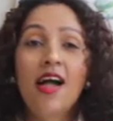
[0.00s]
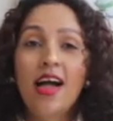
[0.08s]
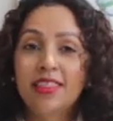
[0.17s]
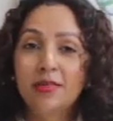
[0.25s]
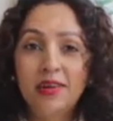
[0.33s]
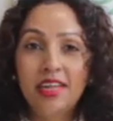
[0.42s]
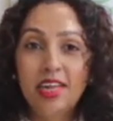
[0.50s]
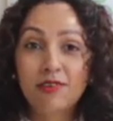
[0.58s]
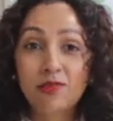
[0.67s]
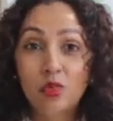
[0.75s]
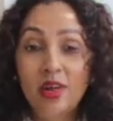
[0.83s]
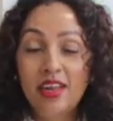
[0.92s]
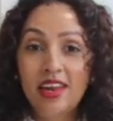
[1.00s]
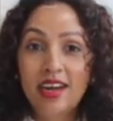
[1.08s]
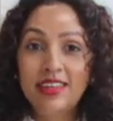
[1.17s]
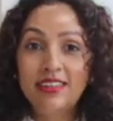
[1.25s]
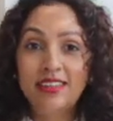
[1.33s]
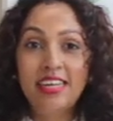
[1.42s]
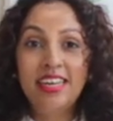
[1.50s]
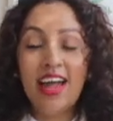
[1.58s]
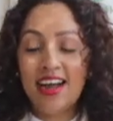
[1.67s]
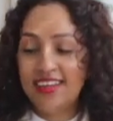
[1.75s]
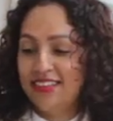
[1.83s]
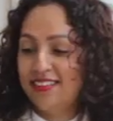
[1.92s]
at the beginning of 2019,
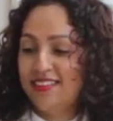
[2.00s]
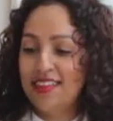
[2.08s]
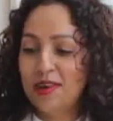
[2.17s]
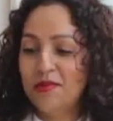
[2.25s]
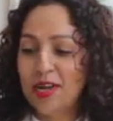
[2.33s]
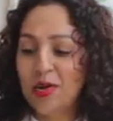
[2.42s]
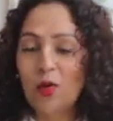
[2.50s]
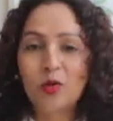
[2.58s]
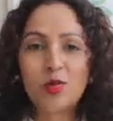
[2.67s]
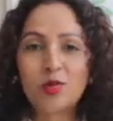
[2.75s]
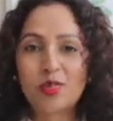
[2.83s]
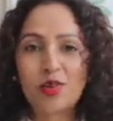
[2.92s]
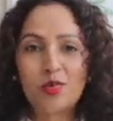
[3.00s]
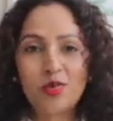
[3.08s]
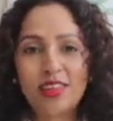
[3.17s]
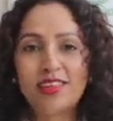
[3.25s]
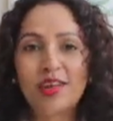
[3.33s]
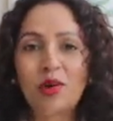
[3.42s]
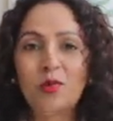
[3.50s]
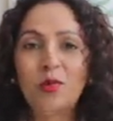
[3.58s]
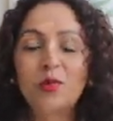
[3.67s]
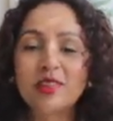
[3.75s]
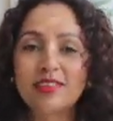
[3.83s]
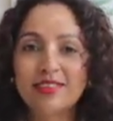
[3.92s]
I had set my goals and written down
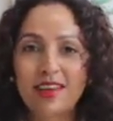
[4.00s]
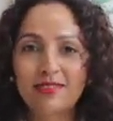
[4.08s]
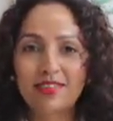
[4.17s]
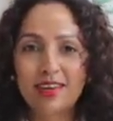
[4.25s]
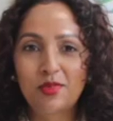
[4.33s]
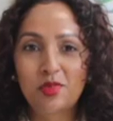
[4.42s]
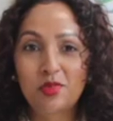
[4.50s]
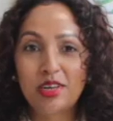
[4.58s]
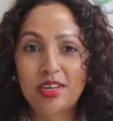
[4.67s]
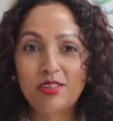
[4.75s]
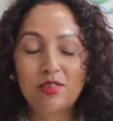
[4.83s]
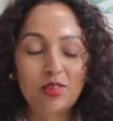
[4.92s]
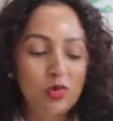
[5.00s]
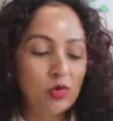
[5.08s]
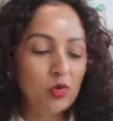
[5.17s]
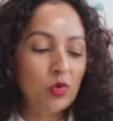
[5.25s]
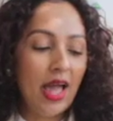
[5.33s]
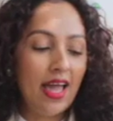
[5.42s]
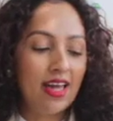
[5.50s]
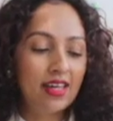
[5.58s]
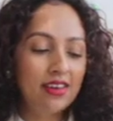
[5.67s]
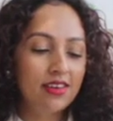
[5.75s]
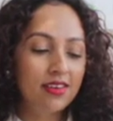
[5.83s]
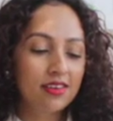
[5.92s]
all the stuff that I was ready to do,
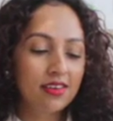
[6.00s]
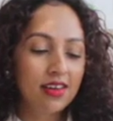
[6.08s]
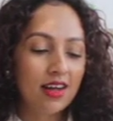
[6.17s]
and